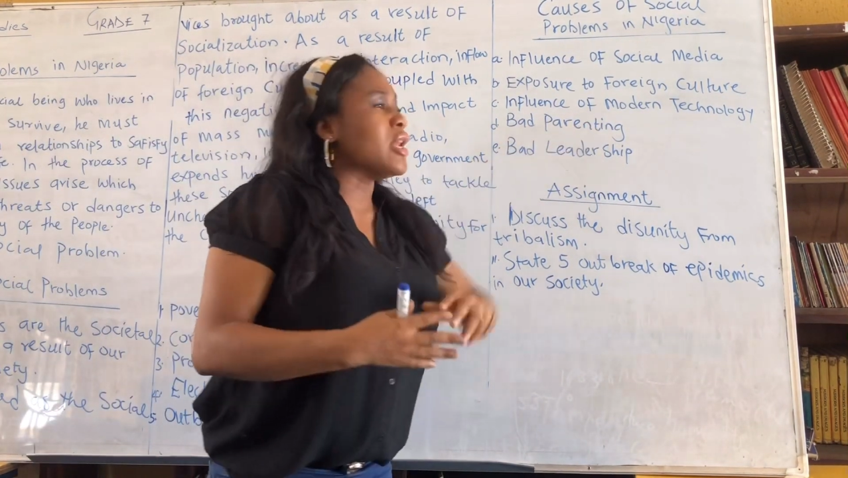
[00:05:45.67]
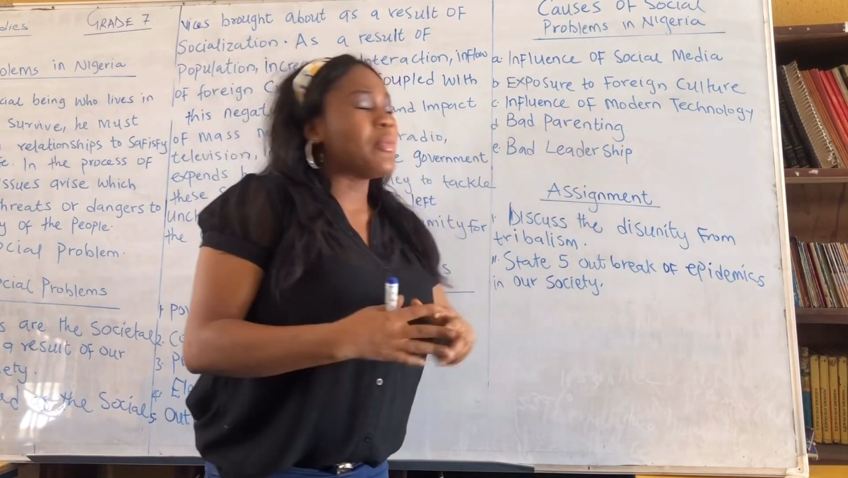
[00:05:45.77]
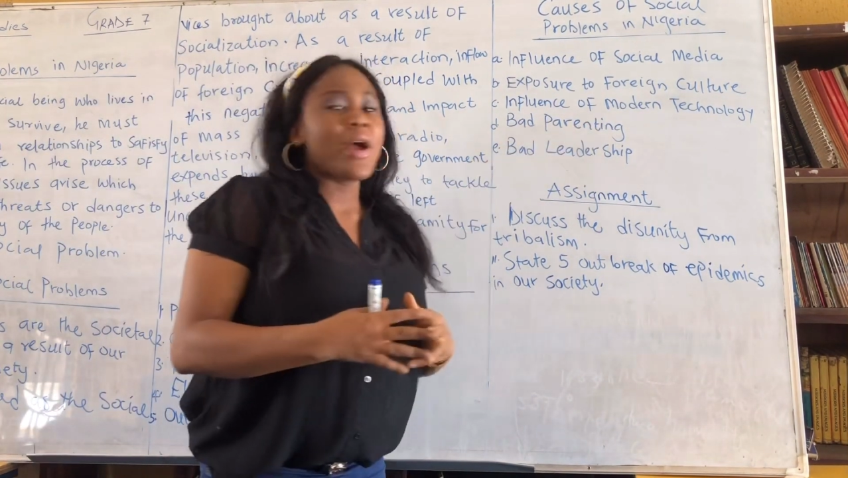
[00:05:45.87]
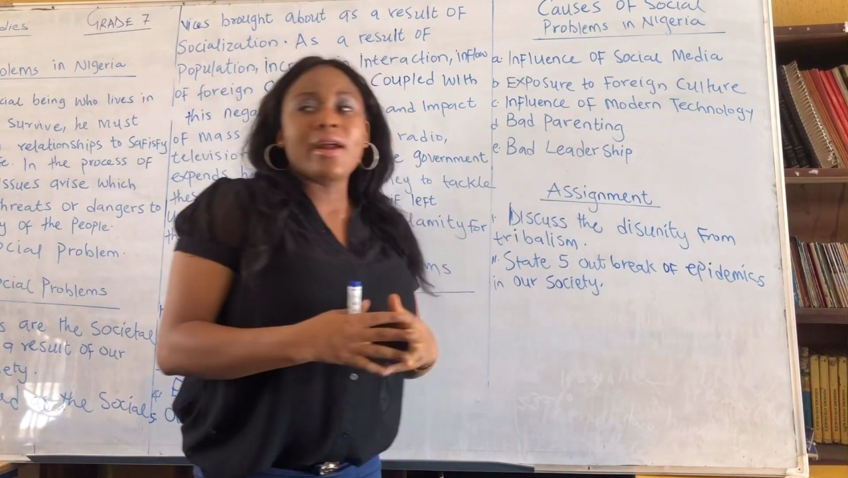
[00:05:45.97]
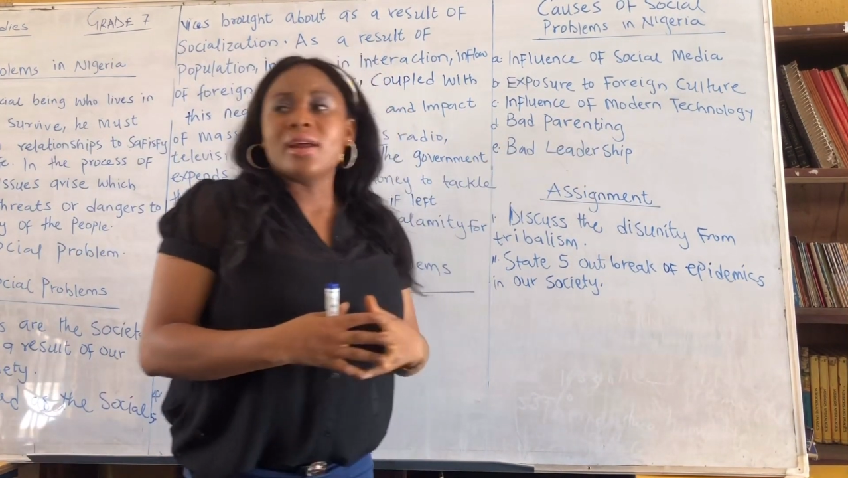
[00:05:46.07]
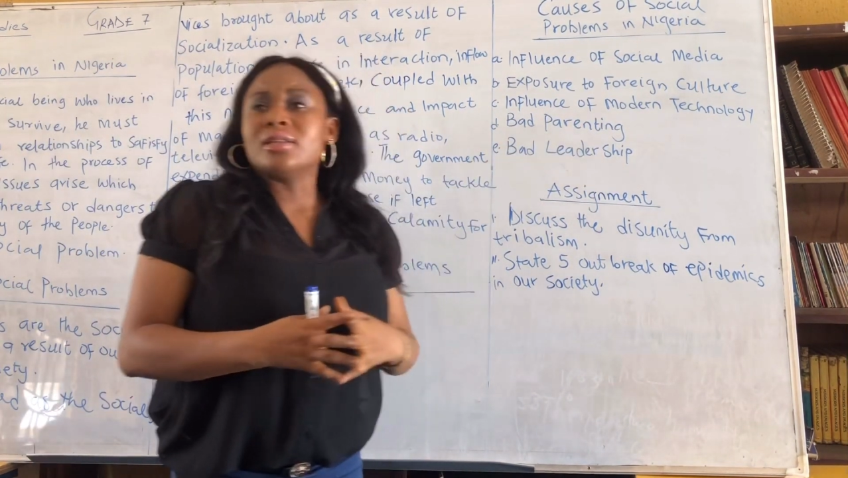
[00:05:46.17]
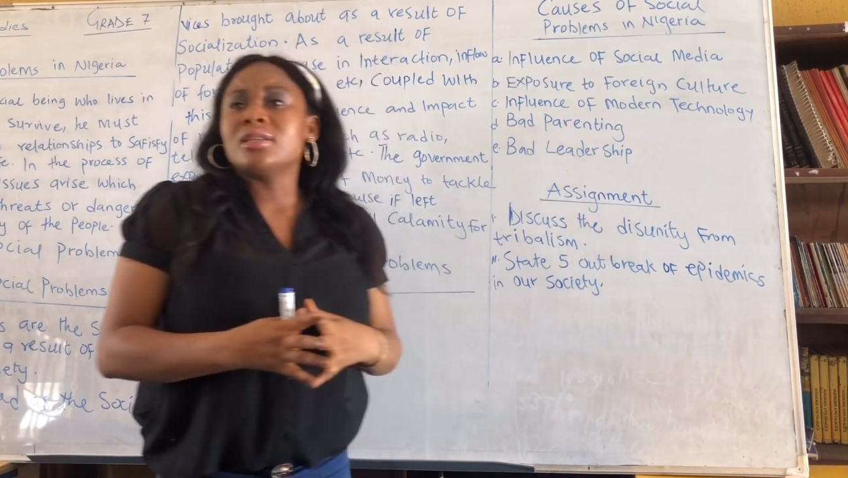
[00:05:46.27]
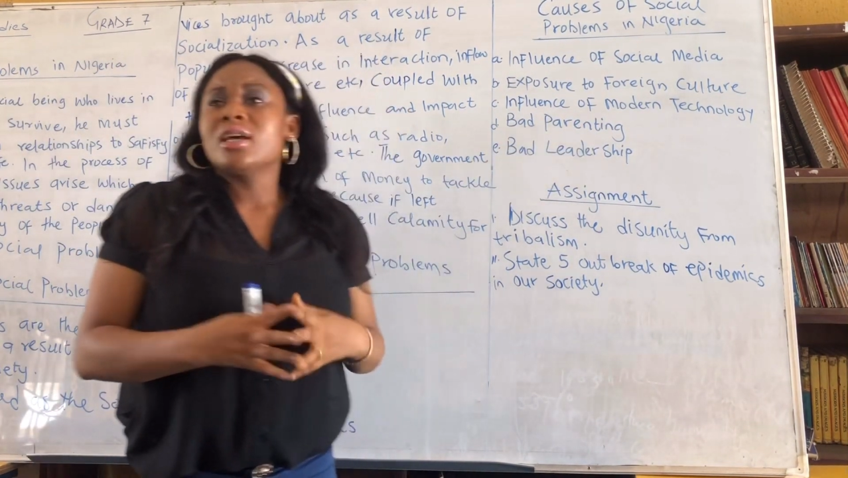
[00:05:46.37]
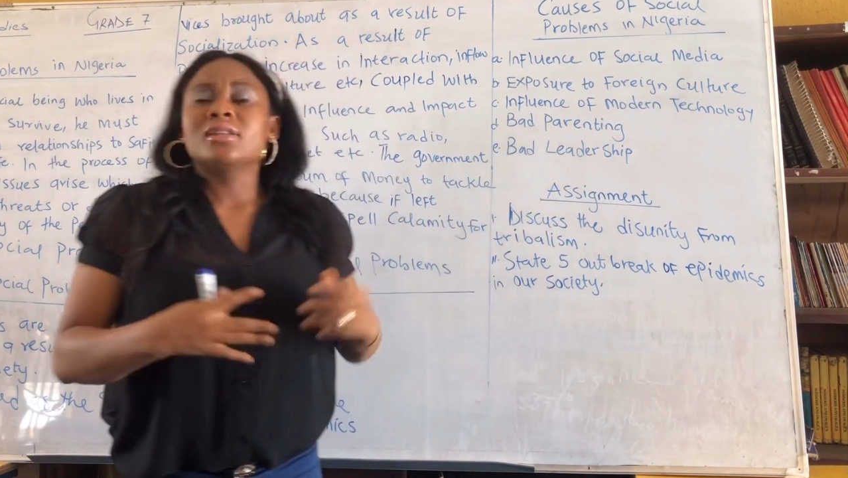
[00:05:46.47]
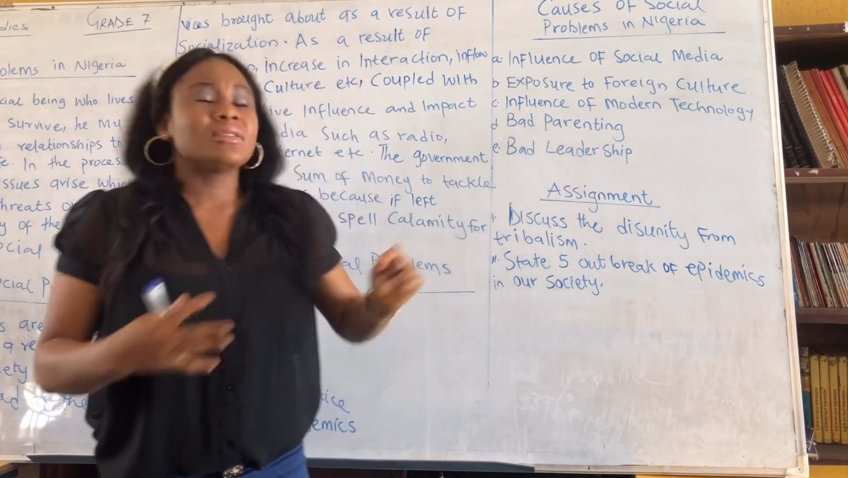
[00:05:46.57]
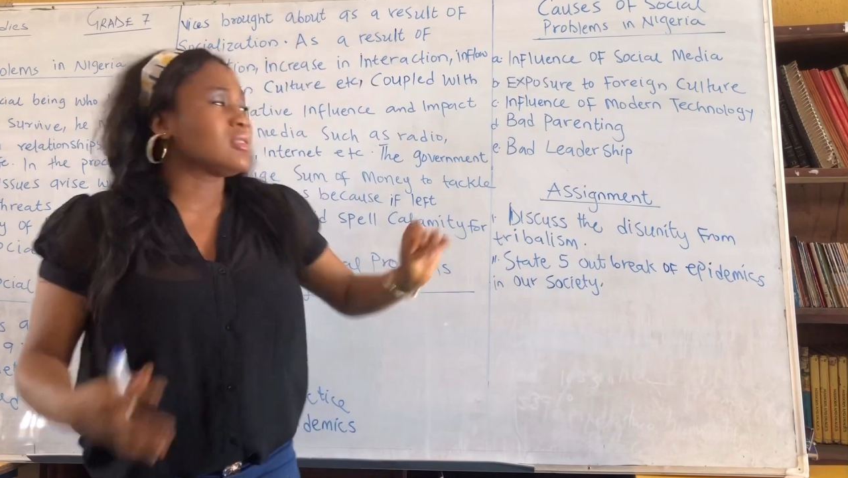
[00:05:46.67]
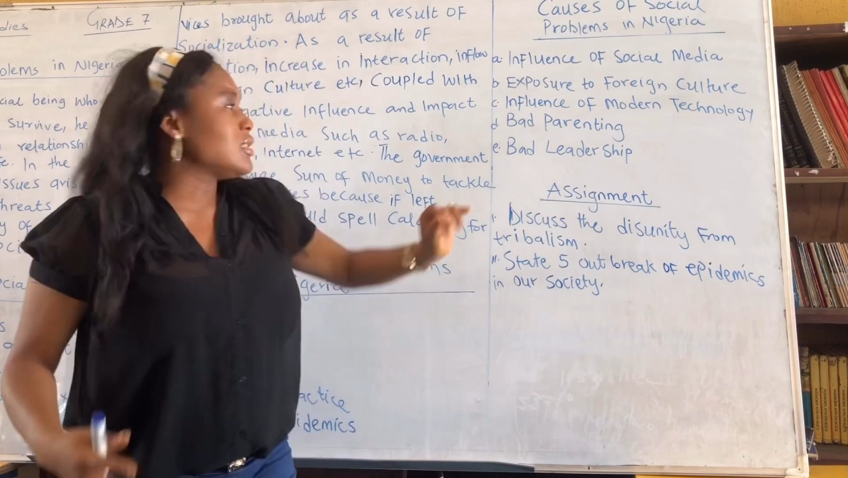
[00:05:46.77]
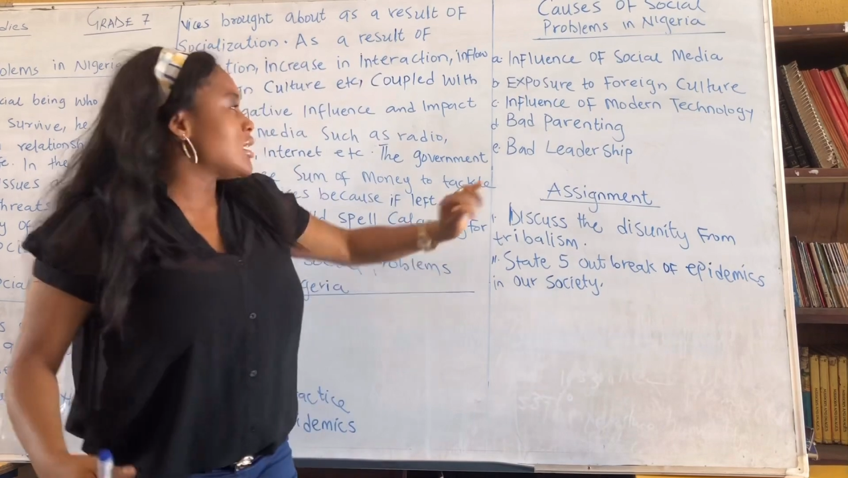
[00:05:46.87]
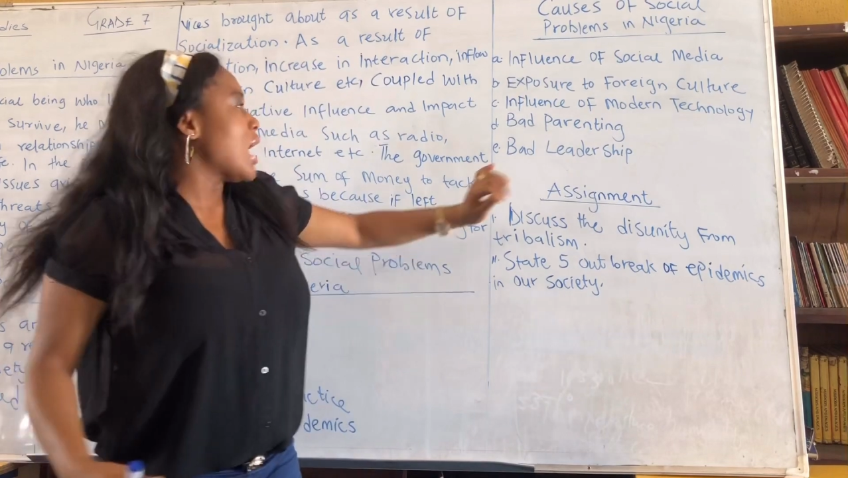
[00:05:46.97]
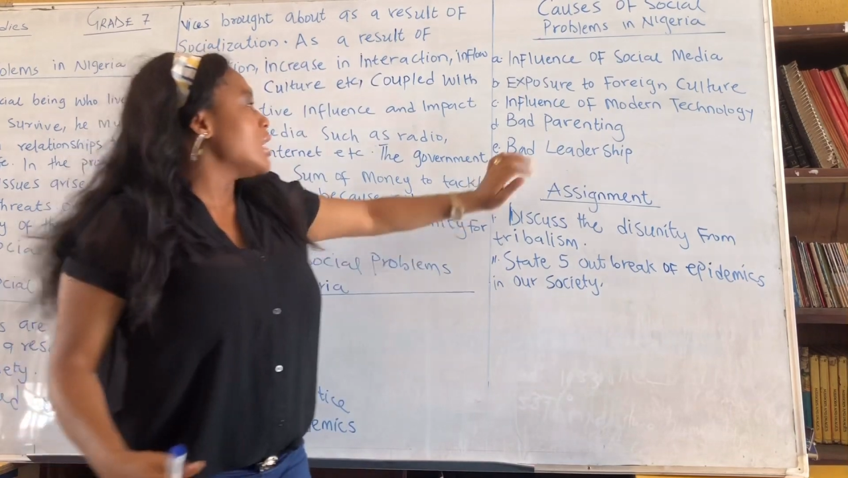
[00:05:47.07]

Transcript: parent, it can